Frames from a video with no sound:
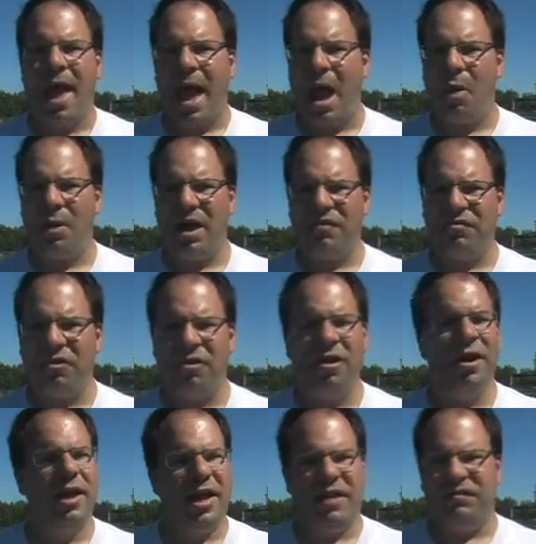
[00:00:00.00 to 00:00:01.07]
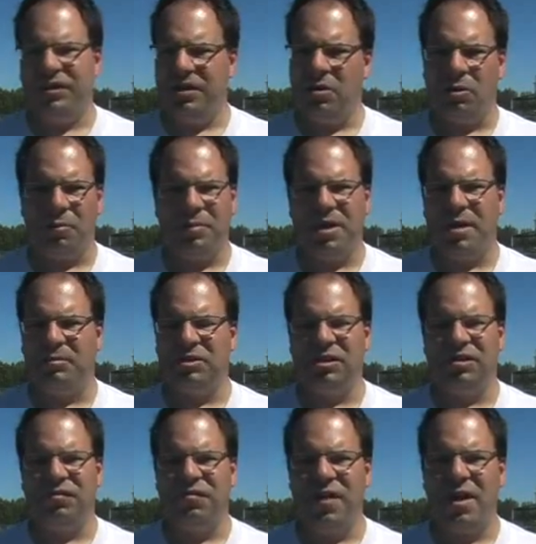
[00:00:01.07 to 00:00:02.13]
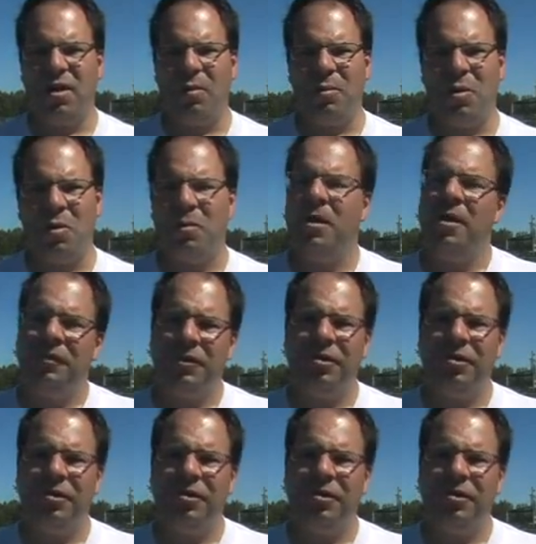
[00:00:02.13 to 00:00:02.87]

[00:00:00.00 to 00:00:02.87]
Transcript: However, if the owner becomes unavailable,